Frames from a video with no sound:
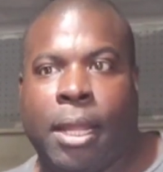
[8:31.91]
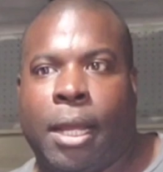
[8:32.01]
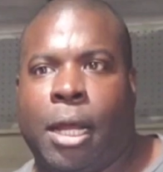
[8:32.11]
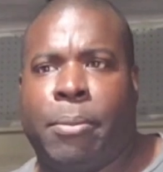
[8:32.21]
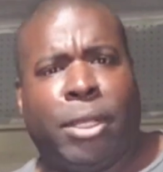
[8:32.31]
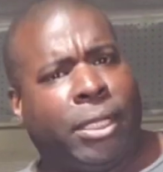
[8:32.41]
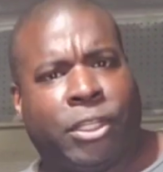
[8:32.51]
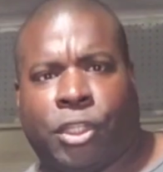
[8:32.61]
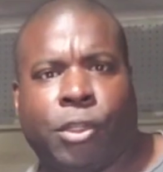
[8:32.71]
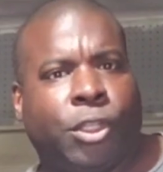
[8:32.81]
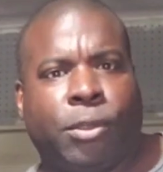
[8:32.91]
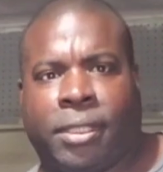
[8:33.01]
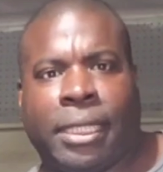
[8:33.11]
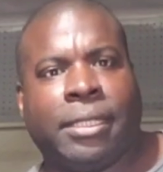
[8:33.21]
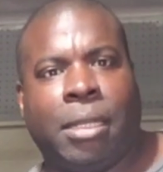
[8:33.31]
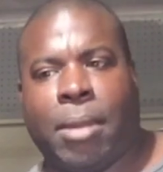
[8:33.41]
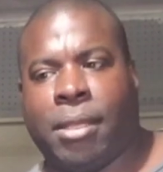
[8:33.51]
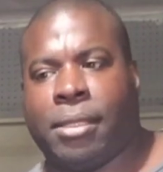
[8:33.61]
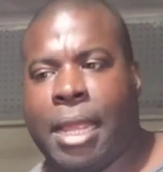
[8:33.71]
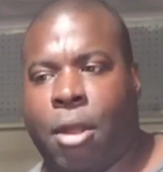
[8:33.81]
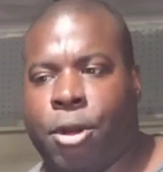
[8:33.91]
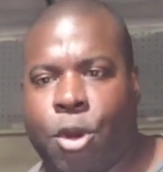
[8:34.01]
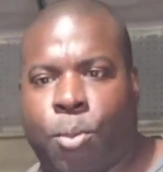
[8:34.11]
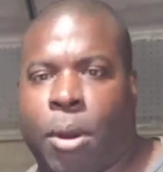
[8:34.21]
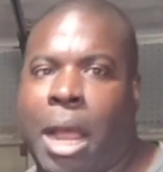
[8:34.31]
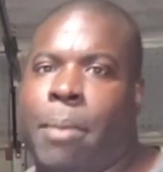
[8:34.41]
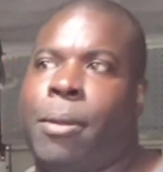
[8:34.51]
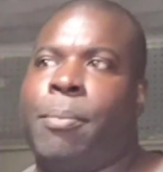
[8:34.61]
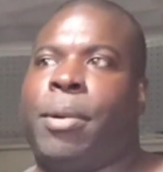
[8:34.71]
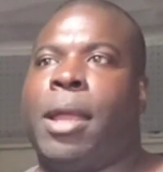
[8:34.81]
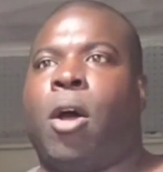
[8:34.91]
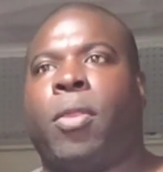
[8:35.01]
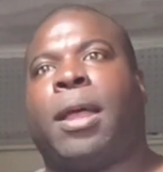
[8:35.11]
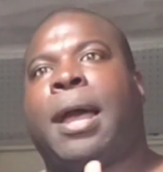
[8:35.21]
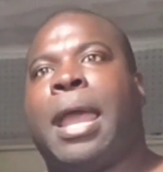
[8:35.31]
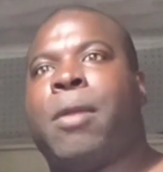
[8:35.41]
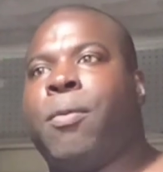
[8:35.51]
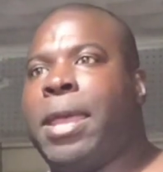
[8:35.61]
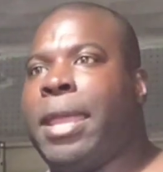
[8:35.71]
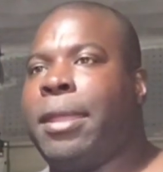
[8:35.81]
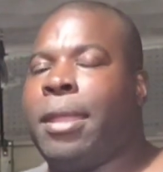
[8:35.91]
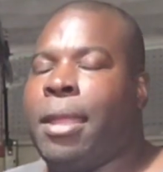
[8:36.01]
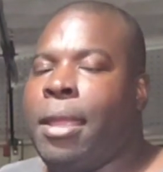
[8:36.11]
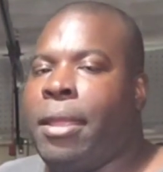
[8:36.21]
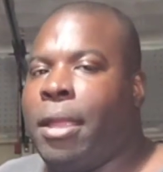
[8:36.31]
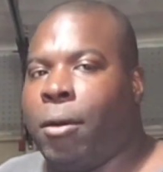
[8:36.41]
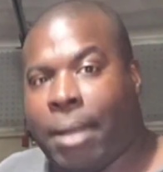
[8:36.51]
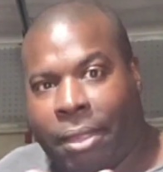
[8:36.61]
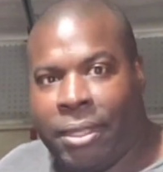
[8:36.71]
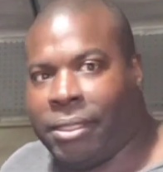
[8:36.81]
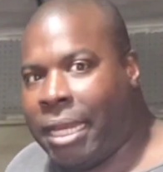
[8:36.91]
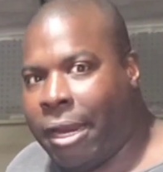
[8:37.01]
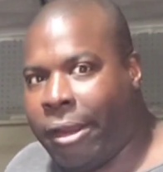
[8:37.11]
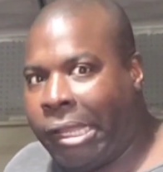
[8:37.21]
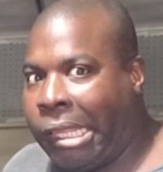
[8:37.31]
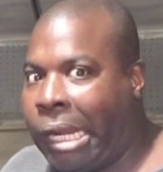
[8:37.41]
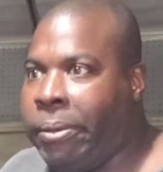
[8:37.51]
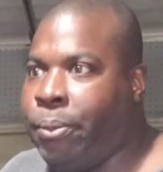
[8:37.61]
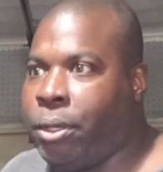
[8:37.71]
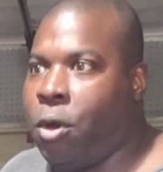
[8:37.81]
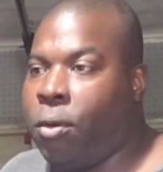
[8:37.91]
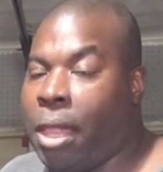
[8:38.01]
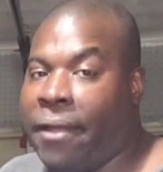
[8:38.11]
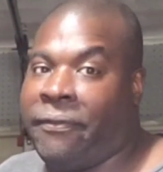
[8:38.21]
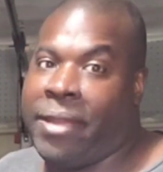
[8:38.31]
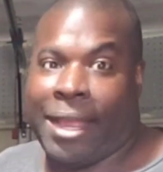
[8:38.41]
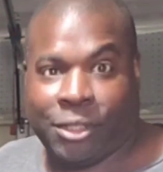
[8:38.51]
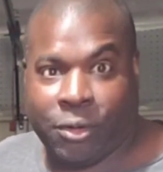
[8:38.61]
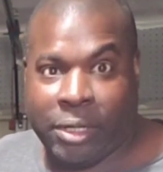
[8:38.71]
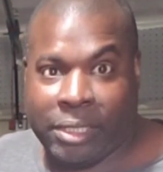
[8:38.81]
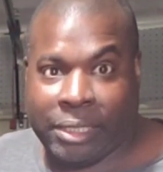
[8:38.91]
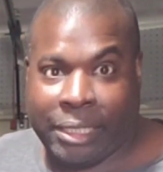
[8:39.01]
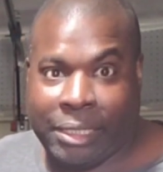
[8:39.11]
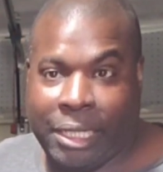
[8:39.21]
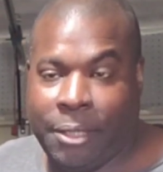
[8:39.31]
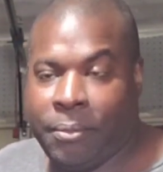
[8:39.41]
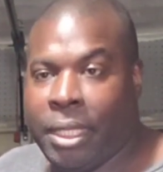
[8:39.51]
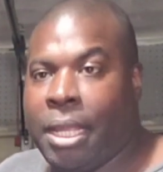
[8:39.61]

It can still do 60 miles an hour, no problem, but on the highway around this area, a lot of people go a lot faster than 60.